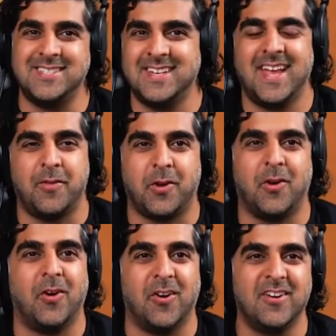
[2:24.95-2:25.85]
Didn't have a
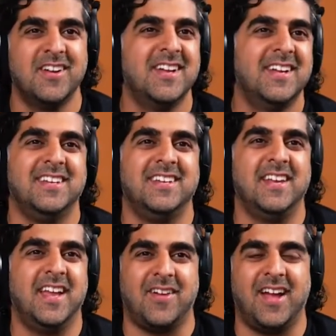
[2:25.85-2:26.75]
car,
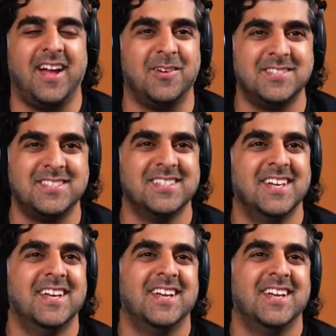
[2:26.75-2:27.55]
didn't have a house.